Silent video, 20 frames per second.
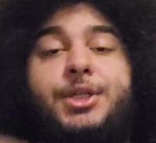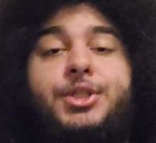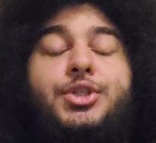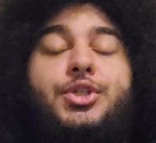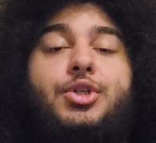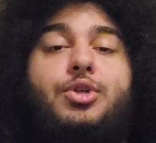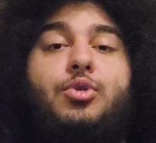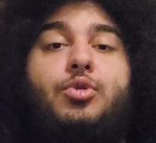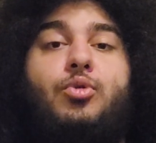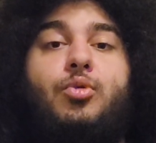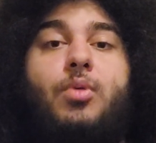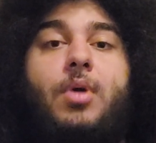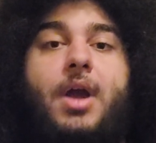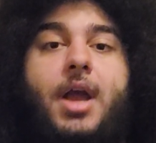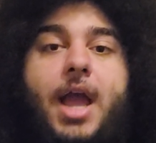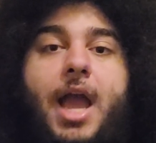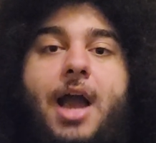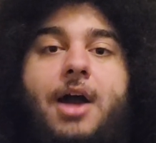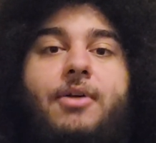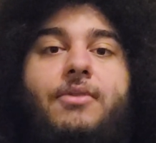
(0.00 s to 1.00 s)
to
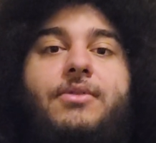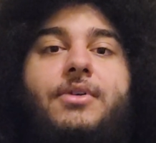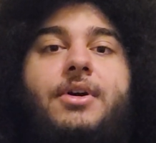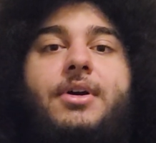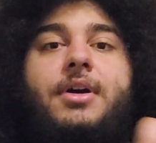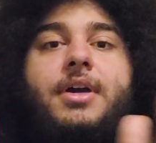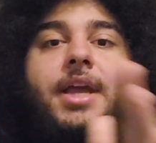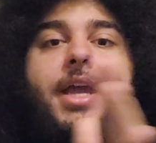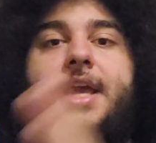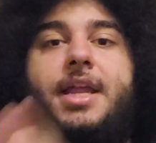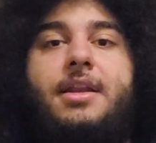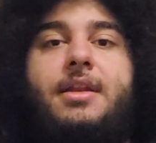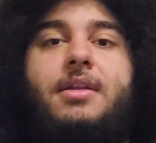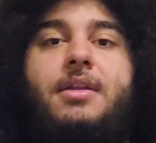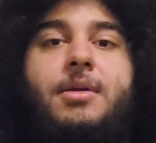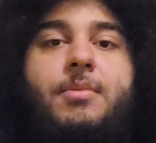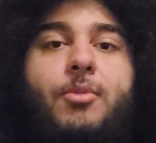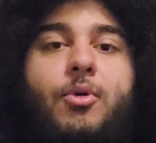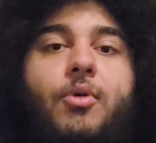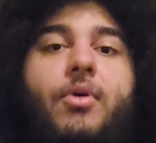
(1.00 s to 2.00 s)
Alva and
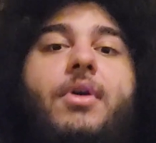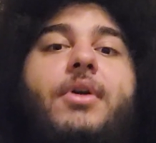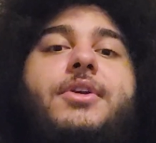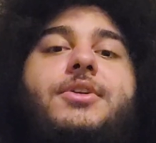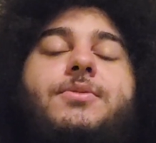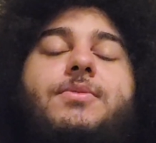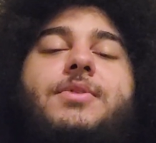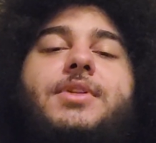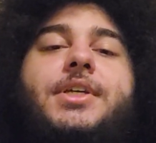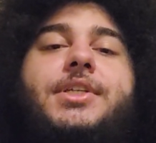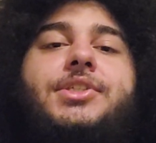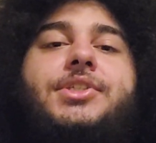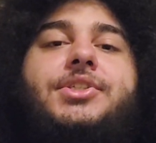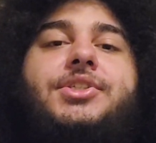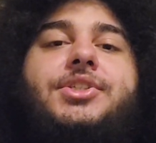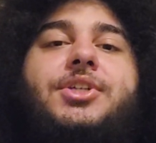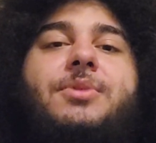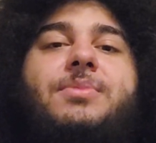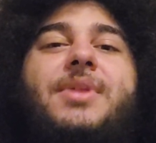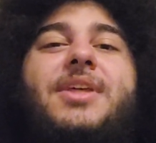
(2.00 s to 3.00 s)
Himawari's
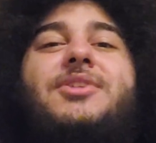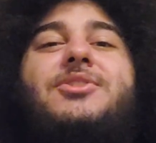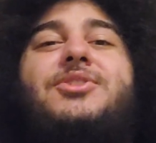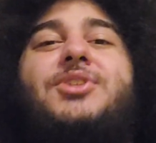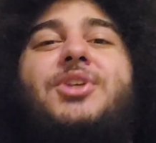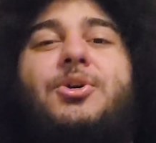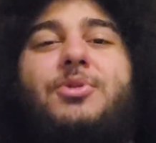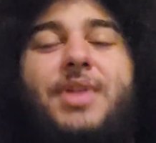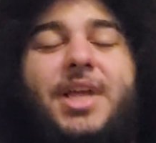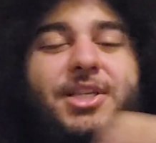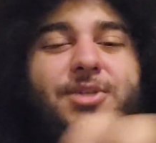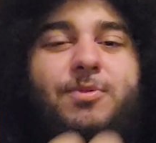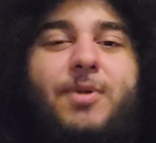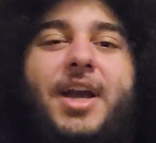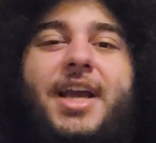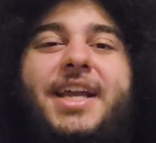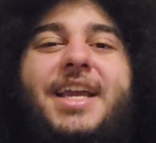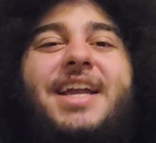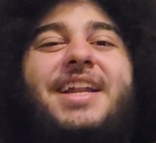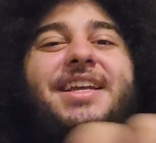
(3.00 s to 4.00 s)
relationship. That's why
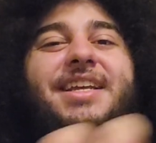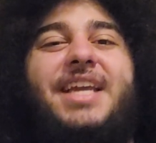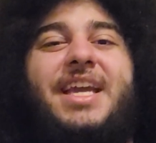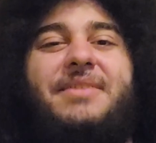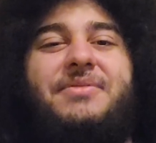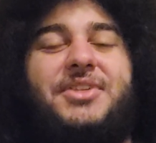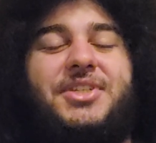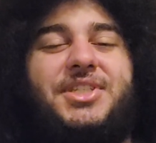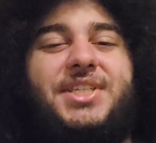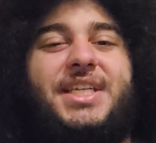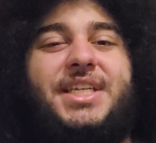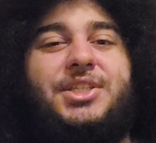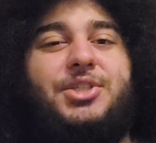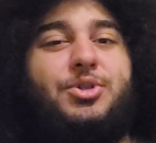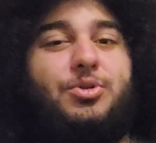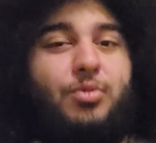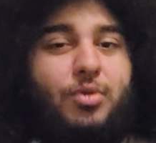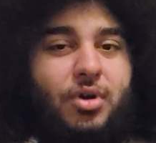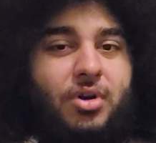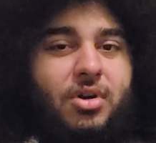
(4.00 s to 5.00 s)
I kind of gave the scene
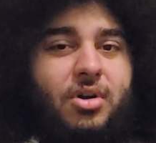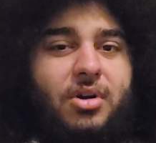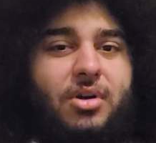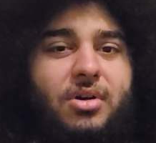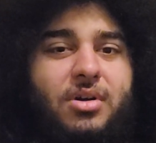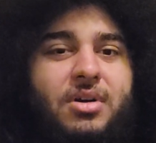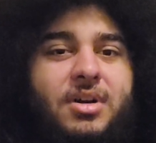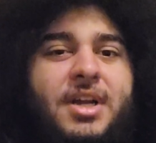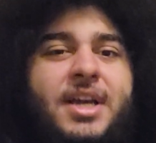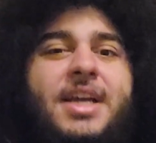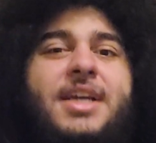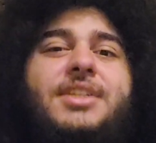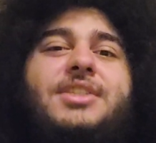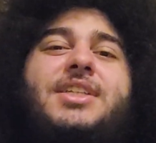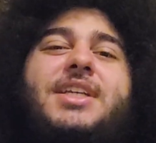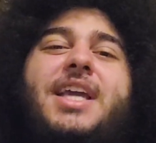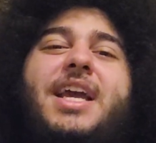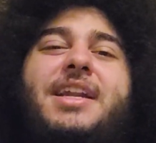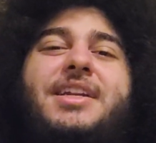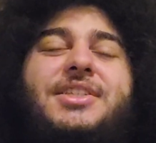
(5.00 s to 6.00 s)
to her to
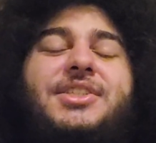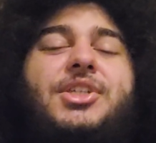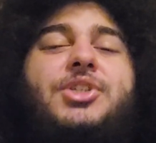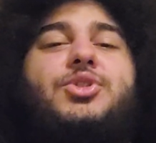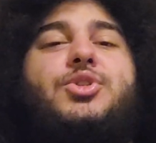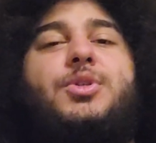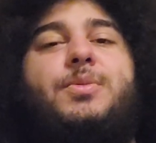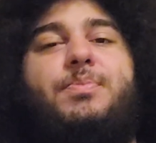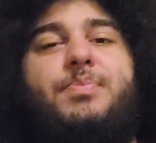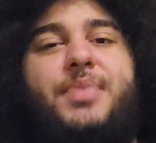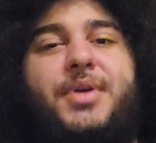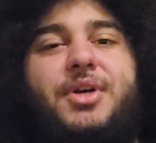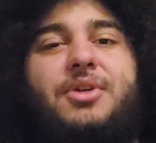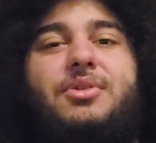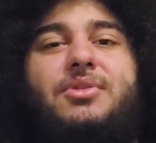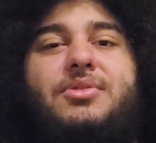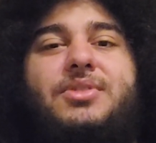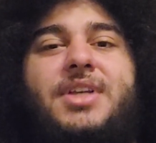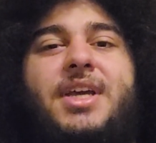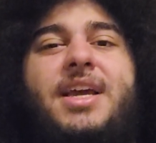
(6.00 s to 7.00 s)
kind of essentially
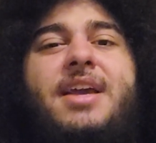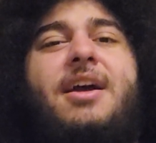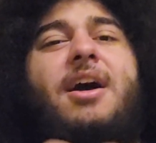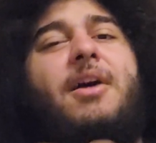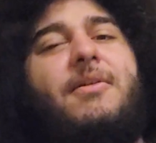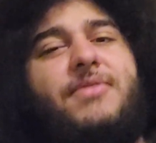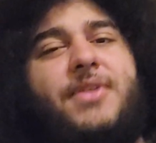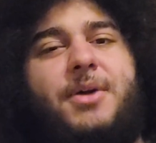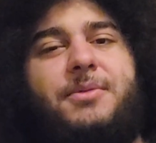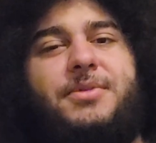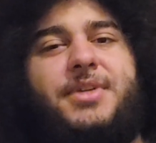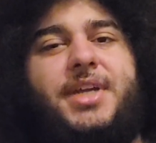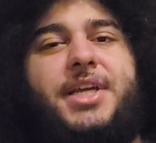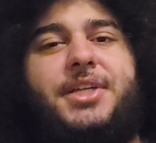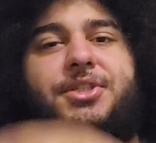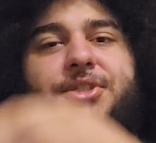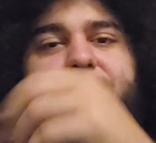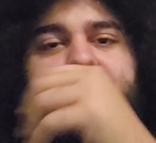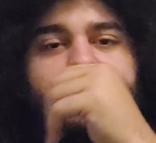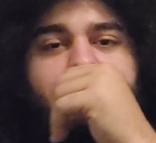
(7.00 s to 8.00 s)
build a
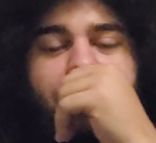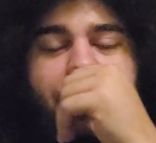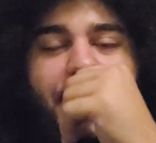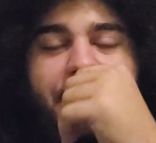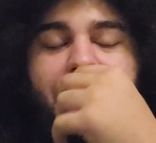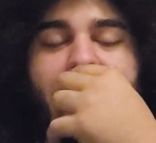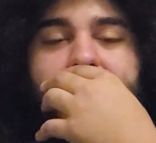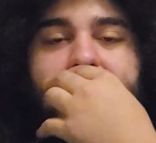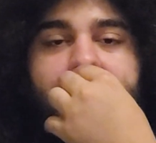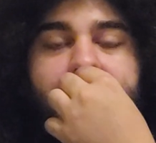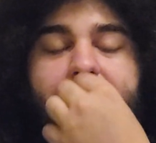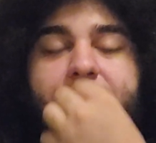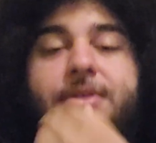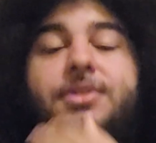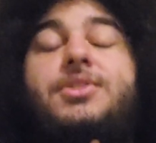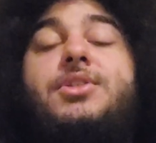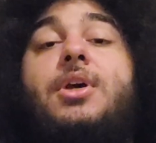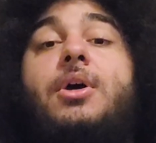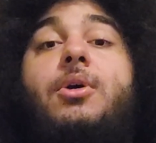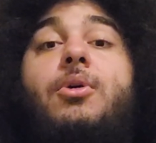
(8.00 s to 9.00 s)
foundation, right?
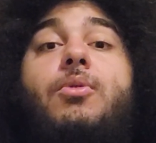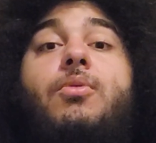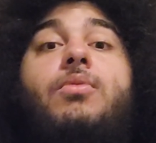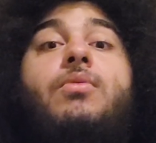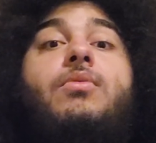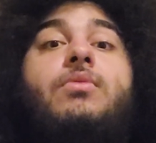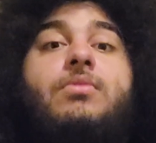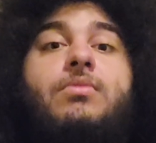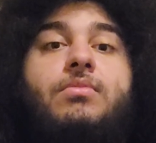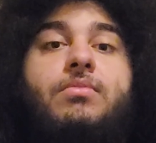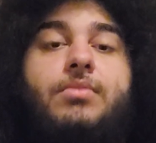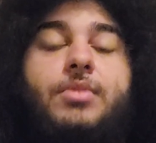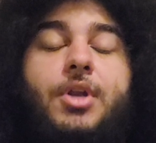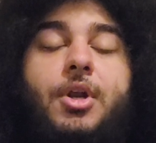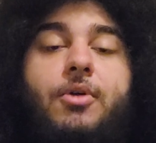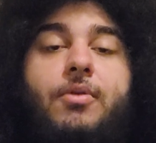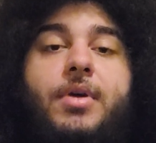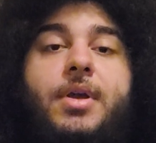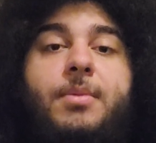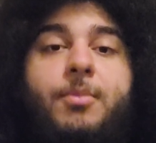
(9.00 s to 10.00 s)
So,
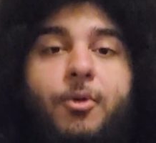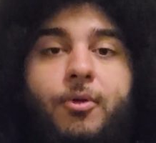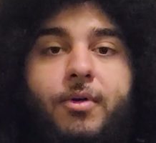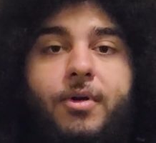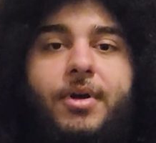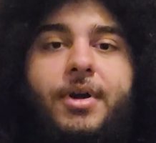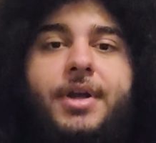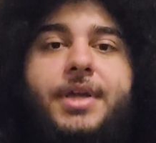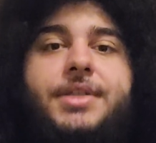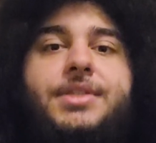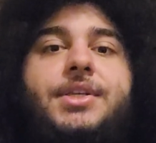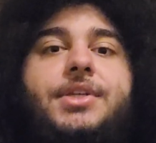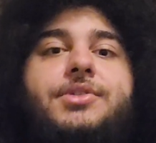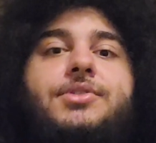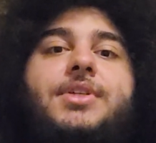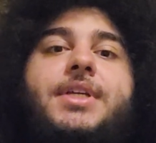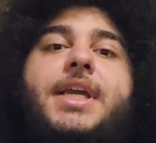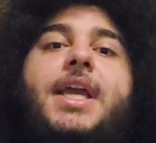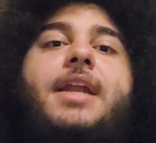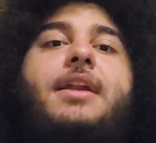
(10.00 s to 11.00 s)
Himawari
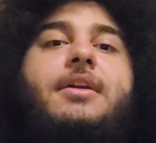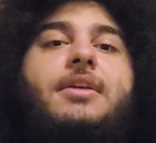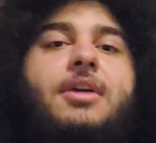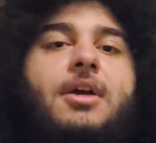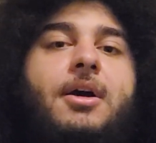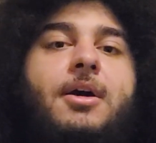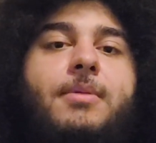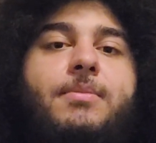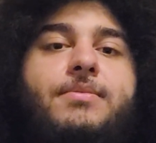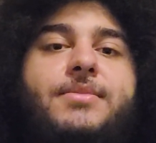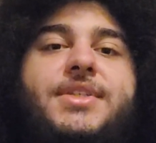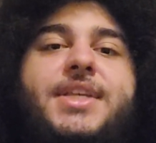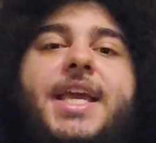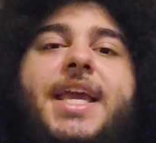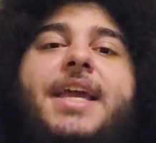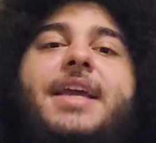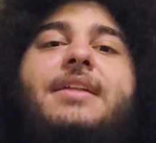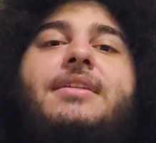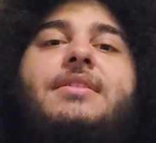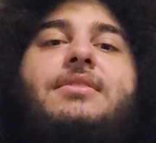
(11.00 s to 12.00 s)
essentially kind of comes
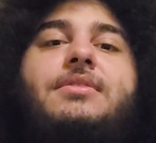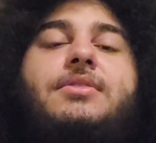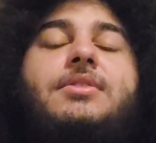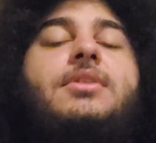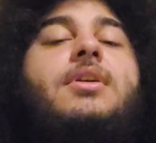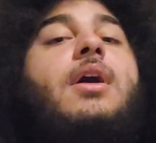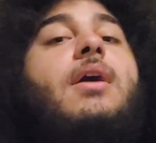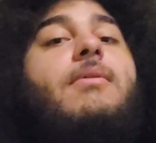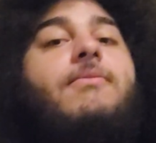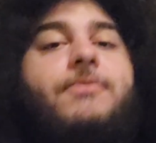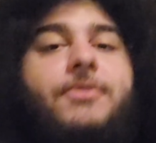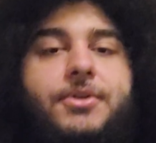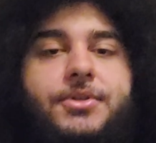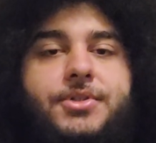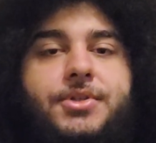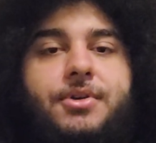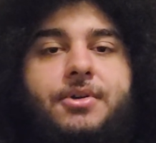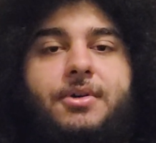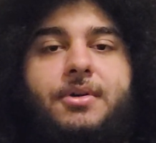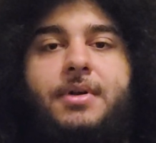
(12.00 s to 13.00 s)
and comforts
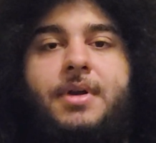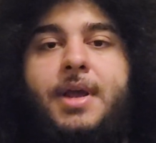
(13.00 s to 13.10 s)
her